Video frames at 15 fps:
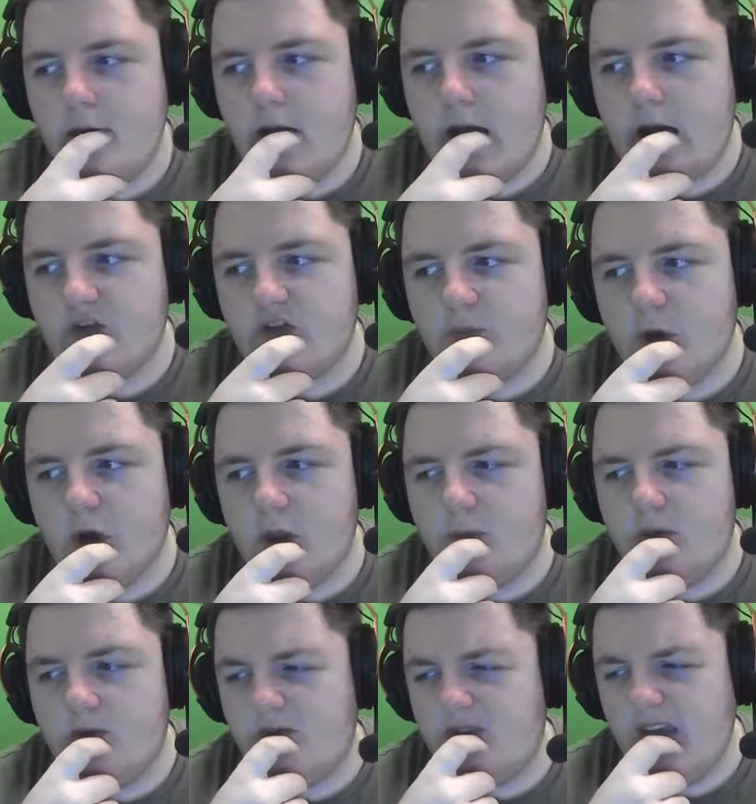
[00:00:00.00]
I'll support you.
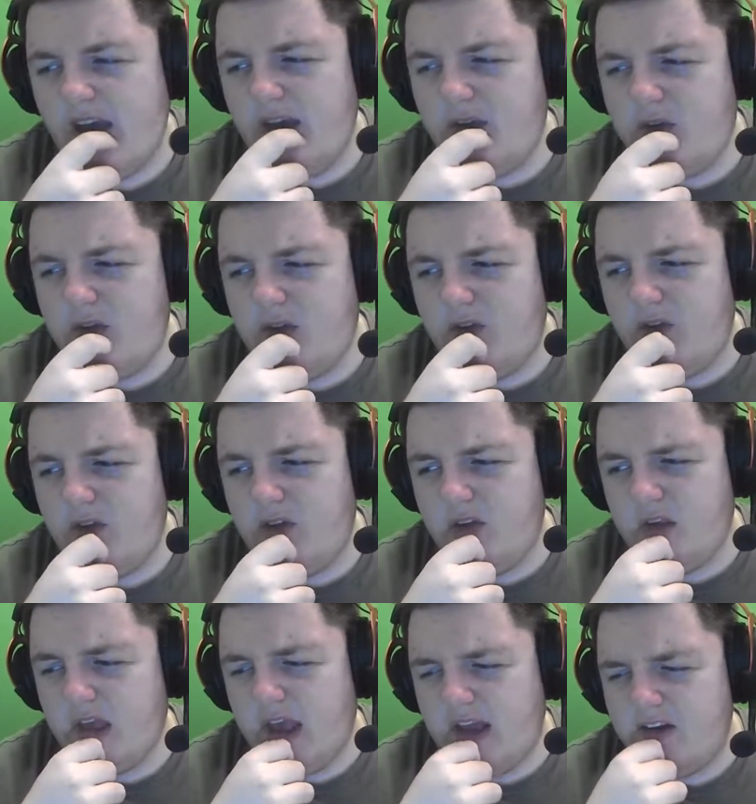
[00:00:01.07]
But yeah,
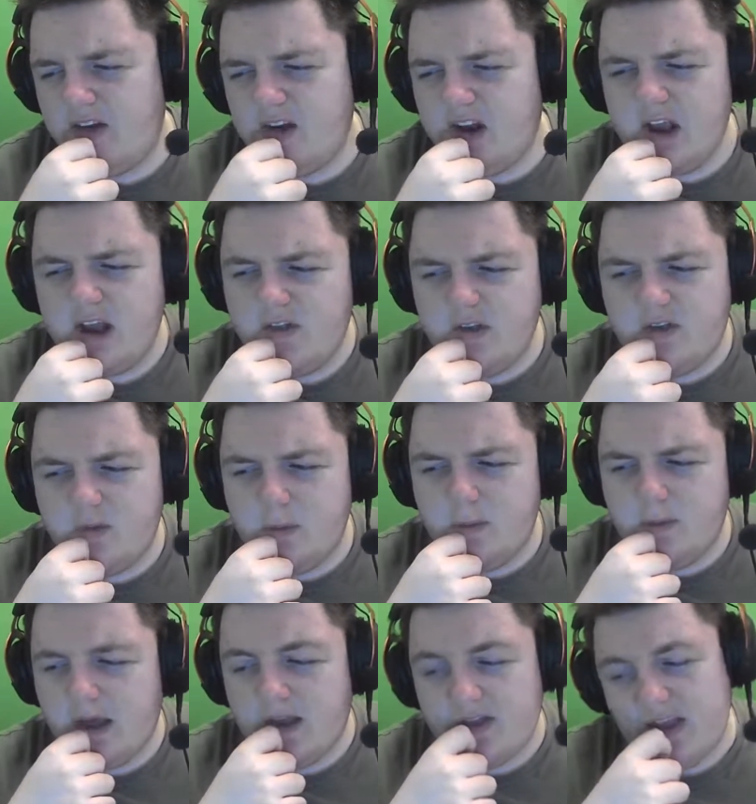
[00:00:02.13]
I don't know. There's some.
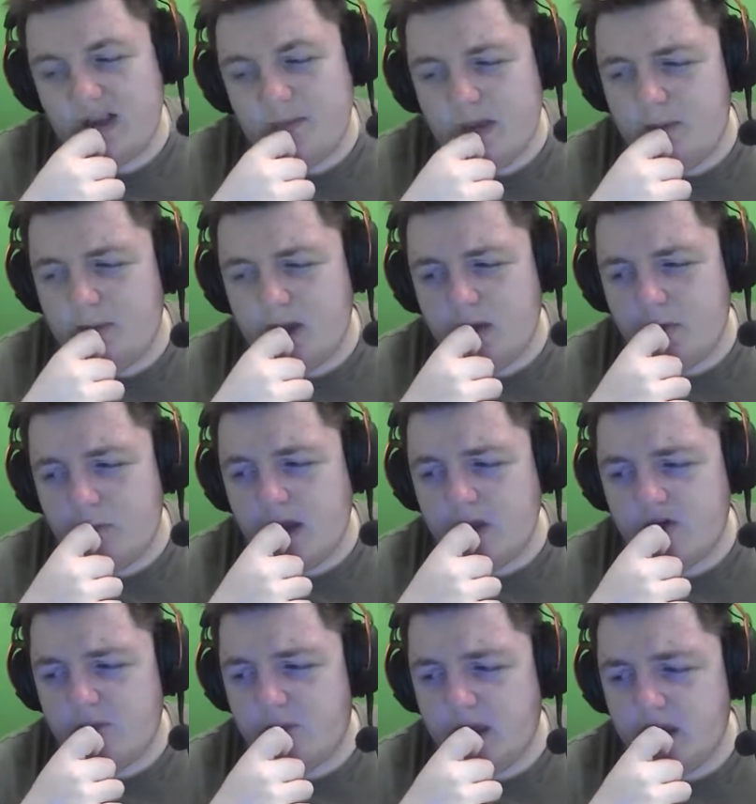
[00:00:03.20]
I think it might
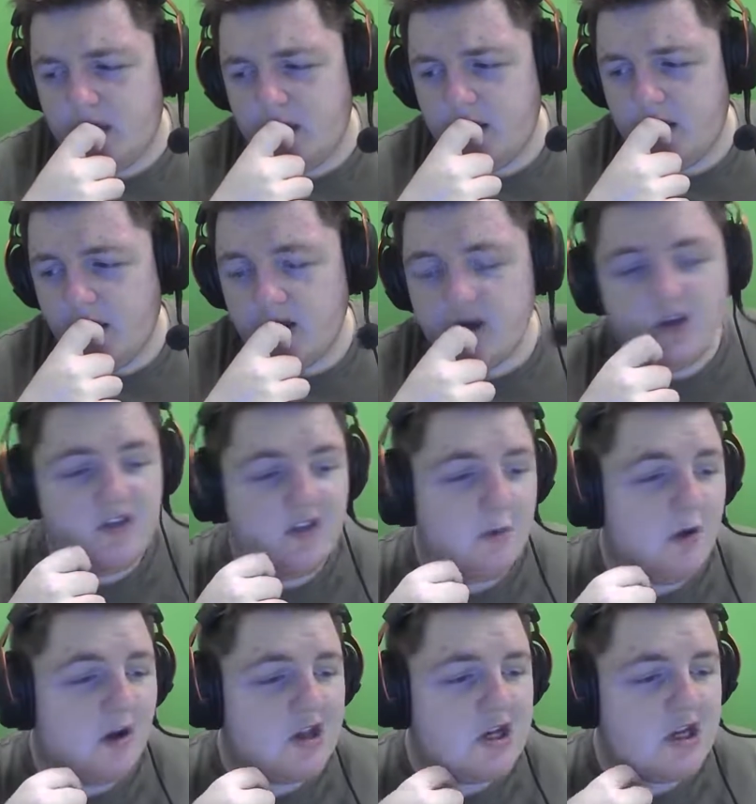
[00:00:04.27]
just be because they
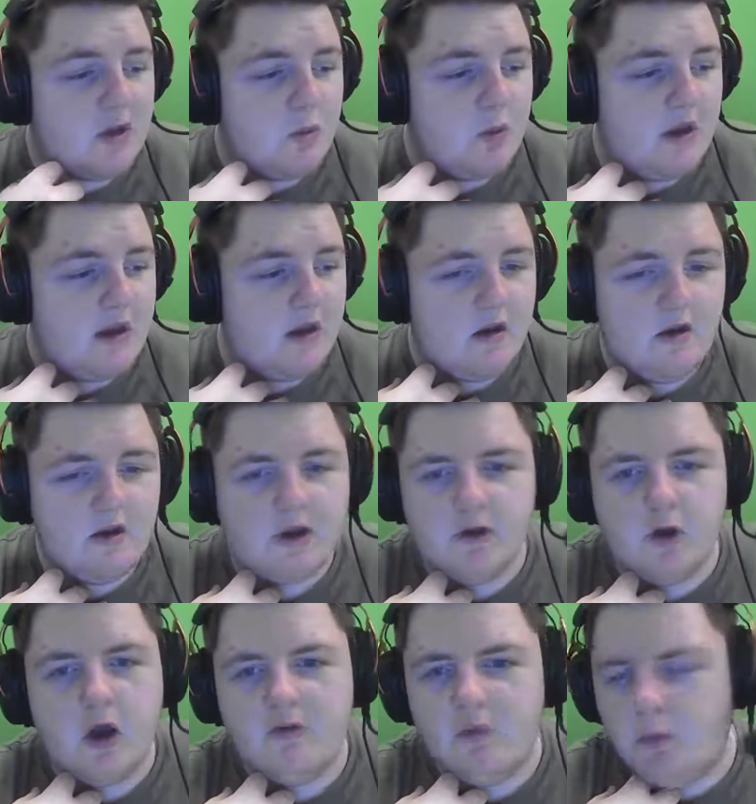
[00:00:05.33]
were actually winning, and I
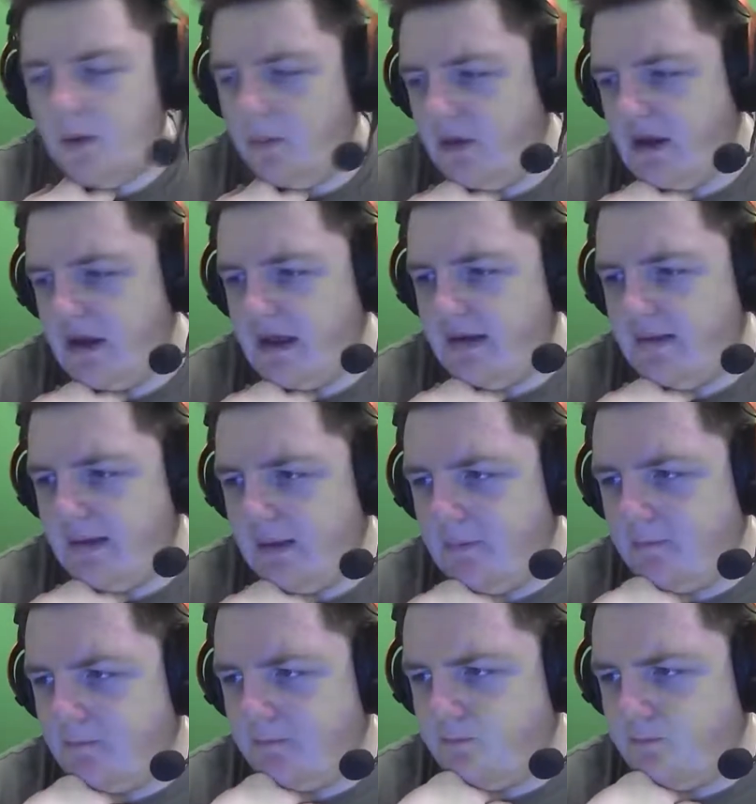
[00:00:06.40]
don't have a Premier League team.